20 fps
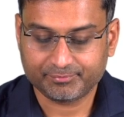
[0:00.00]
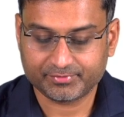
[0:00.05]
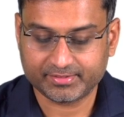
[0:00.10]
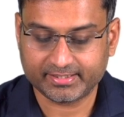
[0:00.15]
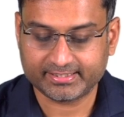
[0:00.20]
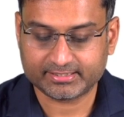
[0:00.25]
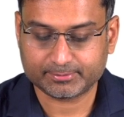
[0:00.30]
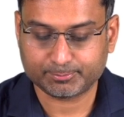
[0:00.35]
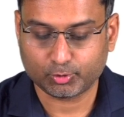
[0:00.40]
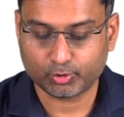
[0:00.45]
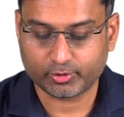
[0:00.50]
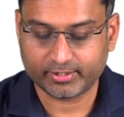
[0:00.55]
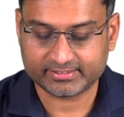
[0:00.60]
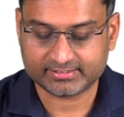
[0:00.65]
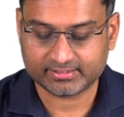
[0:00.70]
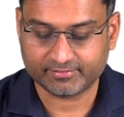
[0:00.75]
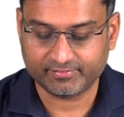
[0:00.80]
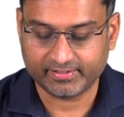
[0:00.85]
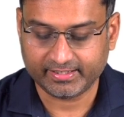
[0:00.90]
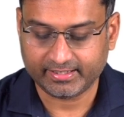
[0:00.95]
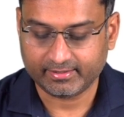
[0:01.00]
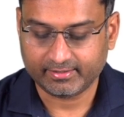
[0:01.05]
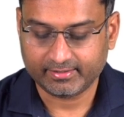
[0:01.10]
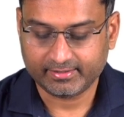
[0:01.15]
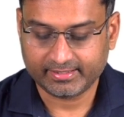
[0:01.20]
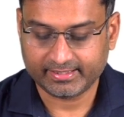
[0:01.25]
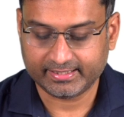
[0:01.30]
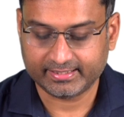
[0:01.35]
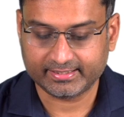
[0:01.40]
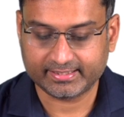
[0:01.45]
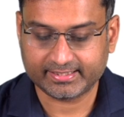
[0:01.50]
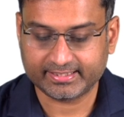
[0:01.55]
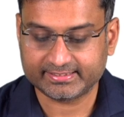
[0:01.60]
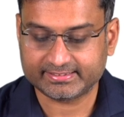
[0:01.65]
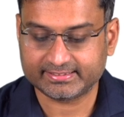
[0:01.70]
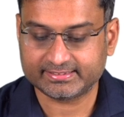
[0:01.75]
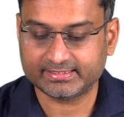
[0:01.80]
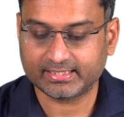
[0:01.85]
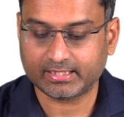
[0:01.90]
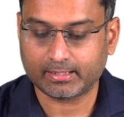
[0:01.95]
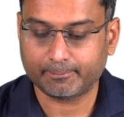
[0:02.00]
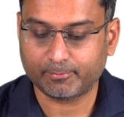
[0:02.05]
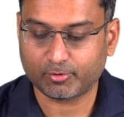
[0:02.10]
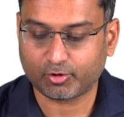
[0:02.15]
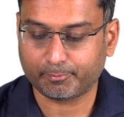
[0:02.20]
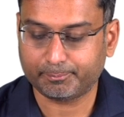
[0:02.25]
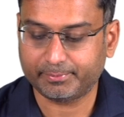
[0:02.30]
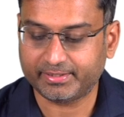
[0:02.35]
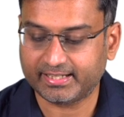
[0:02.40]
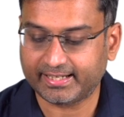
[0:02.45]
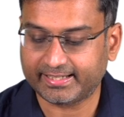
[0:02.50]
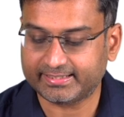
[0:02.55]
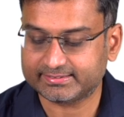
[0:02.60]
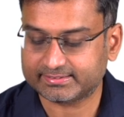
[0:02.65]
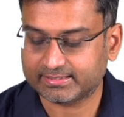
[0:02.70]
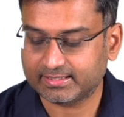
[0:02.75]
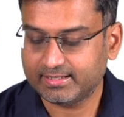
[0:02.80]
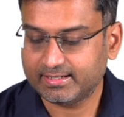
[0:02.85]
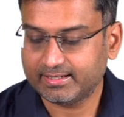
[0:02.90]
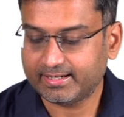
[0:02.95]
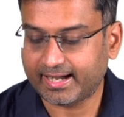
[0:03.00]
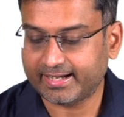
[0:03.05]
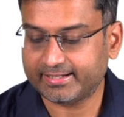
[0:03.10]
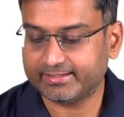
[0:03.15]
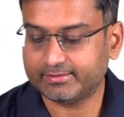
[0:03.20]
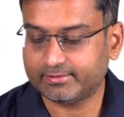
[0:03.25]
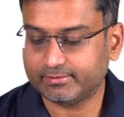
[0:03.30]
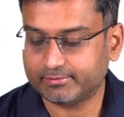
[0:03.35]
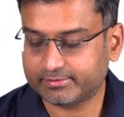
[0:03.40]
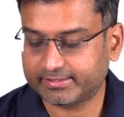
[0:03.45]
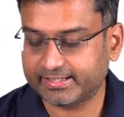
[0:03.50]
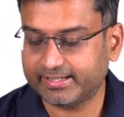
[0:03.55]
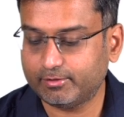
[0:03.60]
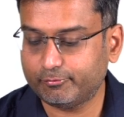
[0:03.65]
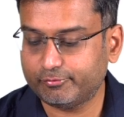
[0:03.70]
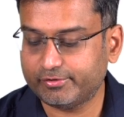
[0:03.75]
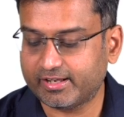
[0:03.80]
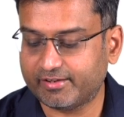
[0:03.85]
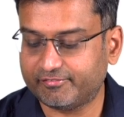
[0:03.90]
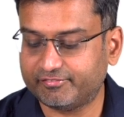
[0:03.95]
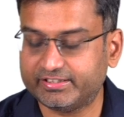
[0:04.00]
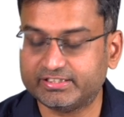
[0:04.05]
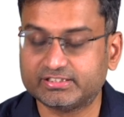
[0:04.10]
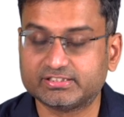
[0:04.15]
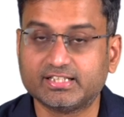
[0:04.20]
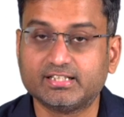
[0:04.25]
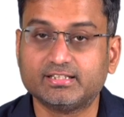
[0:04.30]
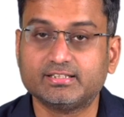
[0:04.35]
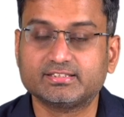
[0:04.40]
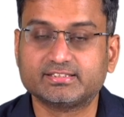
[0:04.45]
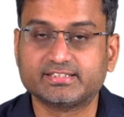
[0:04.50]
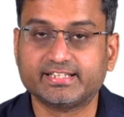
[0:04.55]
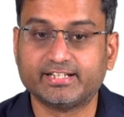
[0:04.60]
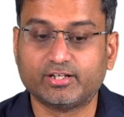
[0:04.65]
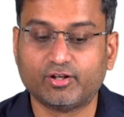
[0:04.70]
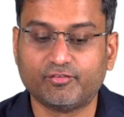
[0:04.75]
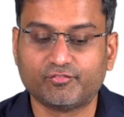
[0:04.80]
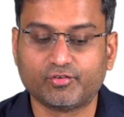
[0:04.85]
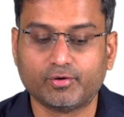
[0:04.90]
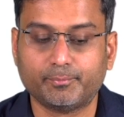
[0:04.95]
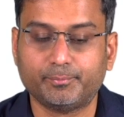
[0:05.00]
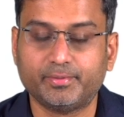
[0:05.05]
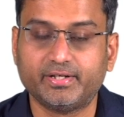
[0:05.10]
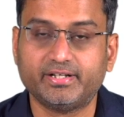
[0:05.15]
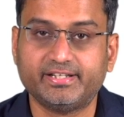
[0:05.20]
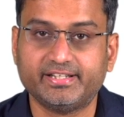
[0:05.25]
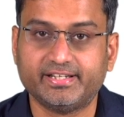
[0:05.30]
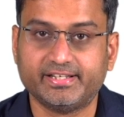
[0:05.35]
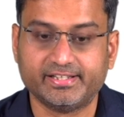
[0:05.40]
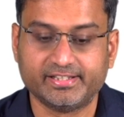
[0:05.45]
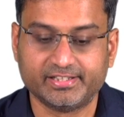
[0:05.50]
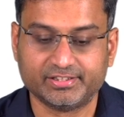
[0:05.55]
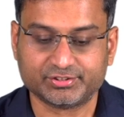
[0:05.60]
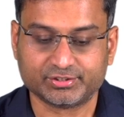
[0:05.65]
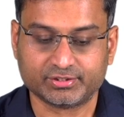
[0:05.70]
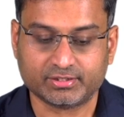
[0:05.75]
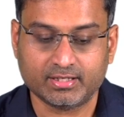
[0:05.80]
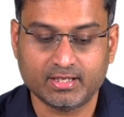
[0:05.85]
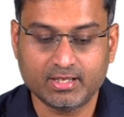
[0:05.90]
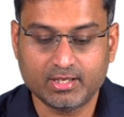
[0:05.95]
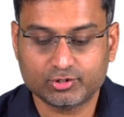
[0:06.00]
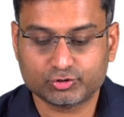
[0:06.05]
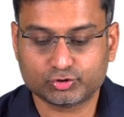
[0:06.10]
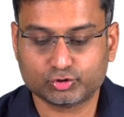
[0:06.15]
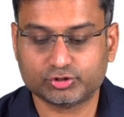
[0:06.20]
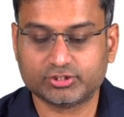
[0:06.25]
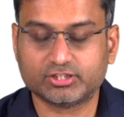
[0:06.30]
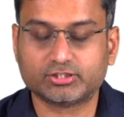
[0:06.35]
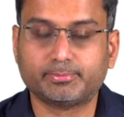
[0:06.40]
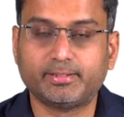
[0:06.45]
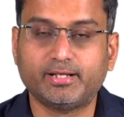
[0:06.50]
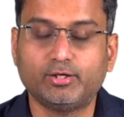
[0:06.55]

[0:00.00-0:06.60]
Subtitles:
there is progressively increase in the number of B lines, and till we have reached a state of complete deaeration. So just